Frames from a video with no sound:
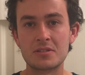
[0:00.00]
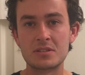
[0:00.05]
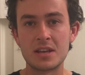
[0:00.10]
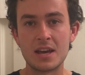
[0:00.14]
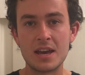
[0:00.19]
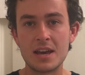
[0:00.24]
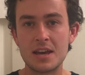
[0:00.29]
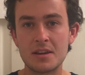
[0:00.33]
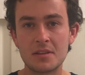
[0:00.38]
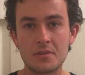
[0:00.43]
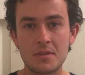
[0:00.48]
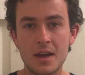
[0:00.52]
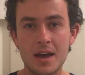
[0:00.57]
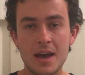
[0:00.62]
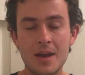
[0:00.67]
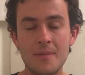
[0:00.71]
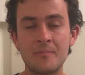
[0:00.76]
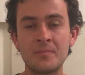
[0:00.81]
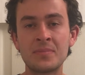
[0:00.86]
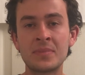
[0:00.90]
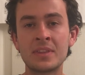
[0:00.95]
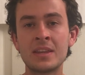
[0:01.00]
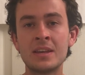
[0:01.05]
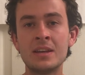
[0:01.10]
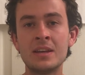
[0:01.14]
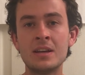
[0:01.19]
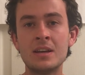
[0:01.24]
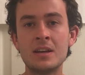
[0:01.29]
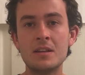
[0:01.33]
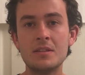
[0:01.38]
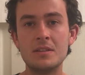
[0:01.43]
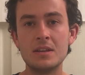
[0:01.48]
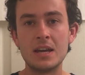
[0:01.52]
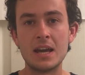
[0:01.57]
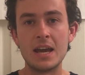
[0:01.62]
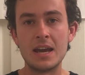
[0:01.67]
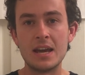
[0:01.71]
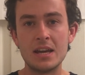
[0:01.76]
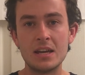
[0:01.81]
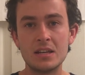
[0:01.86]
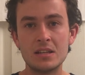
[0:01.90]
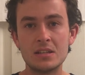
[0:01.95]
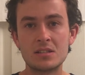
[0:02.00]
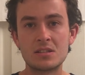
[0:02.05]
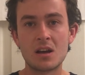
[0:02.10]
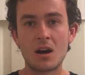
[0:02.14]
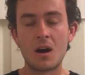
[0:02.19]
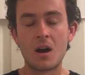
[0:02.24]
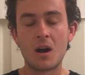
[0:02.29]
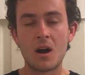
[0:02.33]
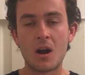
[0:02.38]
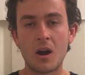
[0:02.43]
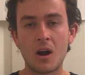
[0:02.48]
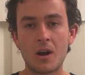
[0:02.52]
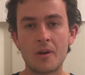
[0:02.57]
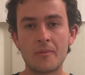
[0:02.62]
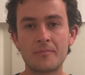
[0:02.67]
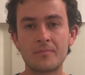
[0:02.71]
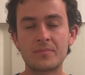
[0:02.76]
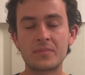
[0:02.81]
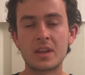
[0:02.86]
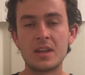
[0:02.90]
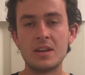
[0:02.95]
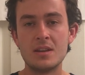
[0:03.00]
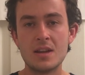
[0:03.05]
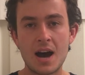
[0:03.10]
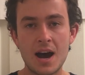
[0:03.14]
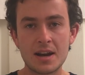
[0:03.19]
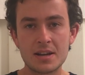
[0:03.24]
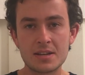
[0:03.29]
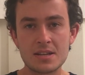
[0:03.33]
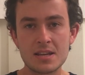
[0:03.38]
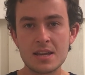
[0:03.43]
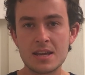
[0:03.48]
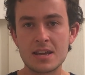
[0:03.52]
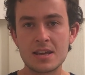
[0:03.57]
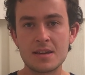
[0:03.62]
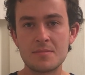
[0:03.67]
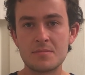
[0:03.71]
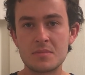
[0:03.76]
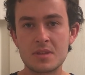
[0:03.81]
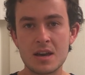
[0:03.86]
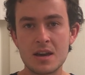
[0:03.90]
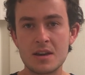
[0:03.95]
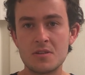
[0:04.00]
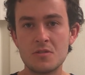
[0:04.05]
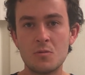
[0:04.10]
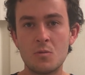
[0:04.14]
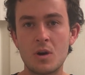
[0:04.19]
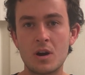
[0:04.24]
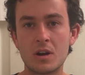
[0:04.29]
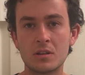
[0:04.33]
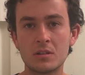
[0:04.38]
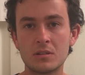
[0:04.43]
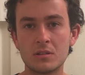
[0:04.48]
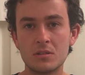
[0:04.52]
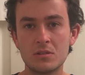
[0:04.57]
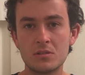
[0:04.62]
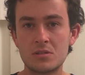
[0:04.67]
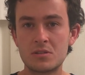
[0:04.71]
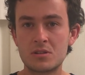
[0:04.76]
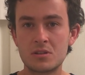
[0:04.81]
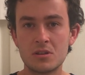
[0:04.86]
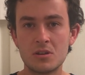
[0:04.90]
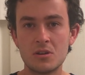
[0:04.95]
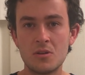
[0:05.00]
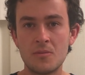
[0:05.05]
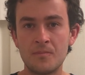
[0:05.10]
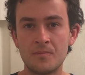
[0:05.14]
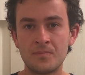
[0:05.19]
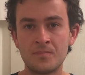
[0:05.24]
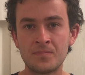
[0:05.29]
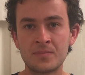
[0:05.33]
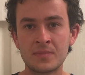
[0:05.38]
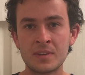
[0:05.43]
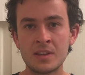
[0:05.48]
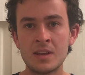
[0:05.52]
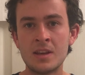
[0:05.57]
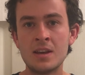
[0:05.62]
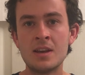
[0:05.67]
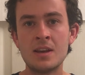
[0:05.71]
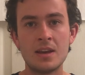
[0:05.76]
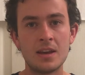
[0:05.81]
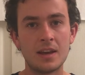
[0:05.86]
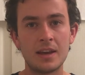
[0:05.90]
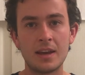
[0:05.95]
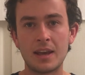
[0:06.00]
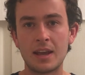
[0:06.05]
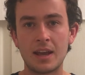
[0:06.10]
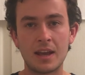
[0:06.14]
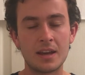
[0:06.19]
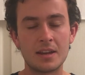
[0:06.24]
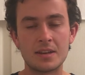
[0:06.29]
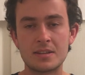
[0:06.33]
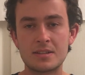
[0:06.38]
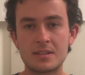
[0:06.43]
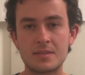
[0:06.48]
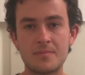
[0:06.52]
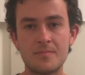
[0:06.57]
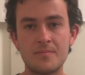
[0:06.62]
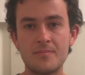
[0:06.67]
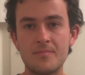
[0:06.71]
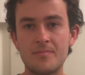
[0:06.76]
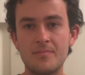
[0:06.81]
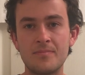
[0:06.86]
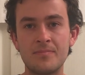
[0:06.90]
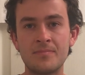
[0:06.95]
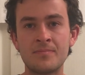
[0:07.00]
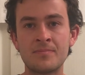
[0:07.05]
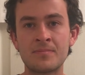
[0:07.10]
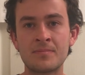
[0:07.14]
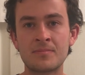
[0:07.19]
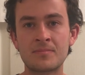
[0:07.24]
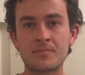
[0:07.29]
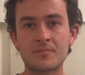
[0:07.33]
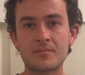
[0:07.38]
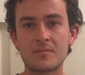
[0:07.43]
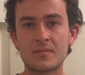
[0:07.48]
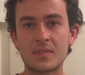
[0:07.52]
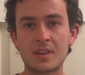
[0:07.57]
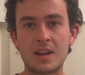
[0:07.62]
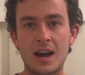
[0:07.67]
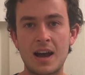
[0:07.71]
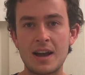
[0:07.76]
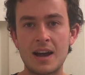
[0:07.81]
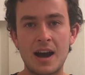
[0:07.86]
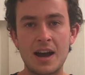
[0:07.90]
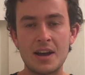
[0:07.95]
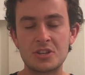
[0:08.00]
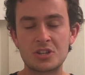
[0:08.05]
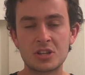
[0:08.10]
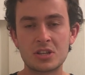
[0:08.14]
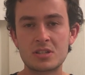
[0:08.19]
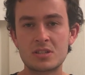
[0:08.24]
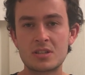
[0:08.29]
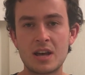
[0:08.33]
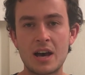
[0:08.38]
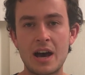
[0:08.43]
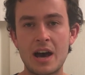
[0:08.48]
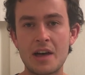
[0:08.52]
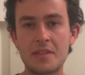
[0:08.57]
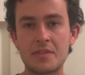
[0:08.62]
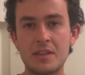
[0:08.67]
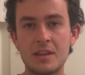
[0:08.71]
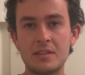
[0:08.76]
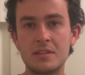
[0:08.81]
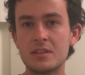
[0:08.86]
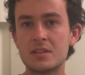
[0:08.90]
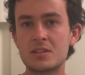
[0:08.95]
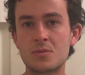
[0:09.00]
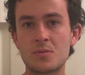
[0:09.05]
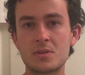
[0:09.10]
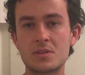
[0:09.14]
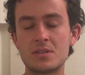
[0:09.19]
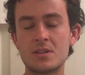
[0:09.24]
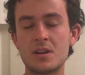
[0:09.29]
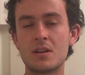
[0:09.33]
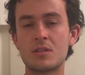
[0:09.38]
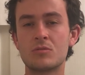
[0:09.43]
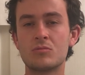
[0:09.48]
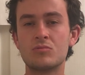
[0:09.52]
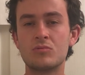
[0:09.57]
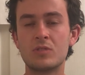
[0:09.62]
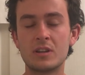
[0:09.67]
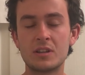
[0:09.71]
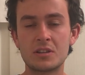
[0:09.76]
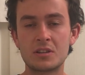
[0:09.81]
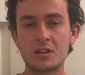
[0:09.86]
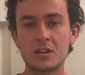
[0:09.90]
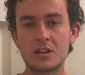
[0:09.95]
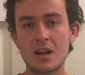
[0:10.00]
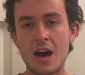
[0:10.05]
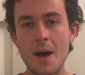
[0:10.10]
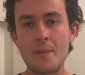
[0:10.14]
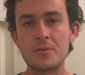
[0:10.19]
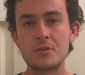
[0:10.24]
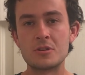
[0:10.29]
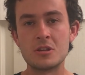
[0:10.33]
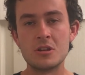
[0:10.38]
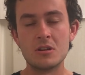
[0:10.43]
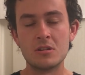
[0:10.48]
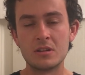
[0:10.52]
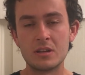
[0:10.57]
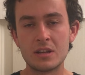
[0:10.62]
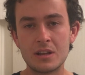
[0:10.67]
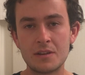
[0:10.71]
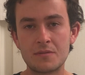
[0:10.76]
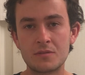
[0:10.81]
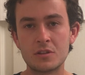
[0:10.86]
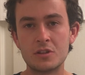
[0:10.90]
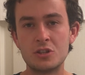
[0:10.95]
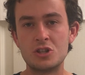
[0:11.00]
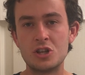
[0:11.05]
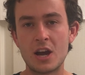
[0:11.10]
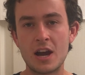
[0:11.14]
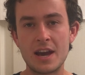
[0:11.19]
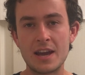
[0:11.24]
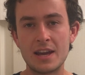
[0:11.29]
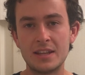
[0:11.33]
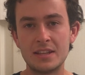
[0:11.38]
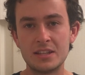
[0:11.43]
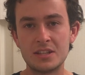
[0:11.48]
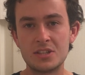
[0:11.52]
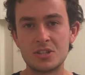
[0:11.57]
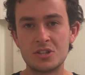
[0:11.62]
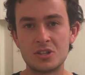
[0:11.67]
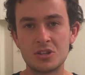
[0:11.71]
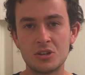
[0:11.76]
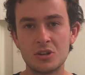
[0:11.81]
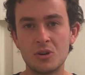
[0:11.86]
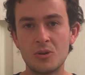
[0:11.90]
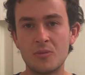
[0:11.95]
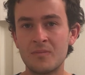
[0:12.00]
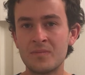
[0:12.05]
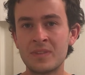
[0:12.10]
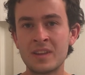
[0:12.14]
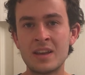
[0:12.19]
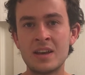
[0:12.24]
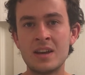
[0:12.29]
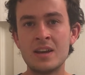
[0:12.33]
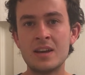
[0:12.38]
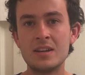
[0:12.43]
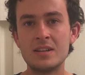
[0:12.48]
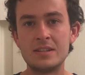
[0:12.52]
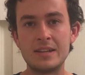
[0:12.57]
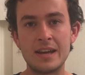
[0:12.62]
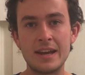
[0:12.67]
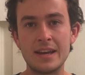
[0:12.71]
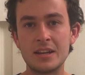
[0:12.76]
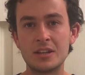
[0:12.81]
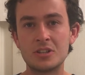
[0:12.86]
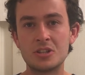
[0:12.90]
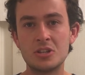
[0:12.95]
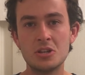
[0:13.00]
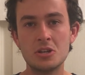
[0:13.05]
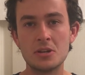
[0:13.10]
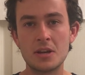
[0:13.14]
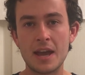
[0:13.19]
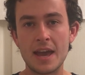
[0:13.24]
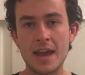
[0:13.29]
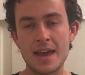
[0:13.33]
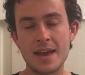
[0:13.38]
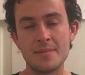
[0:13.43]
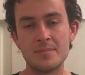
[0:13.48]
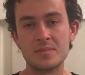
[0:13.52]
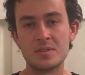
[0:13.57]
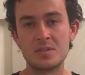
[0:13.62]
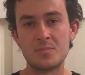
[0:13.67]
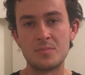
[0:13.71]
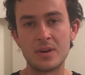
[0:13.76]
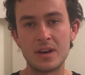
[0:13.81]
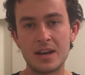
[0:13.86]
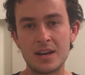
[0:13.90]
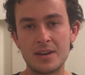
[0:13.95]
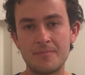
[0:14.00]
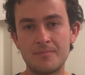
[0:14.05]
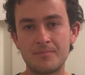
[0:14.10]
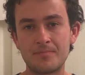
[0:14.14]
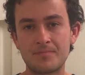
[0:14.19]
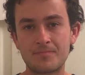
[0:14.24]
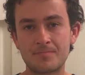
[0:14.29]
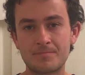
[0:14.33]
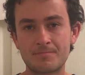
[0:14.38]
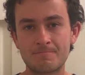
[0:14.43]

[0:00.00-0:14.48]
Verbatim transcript: saying that the A's are not a team that you want to lose to, and I, I just thought that this was another really good opportunity for the Giants to take two games, but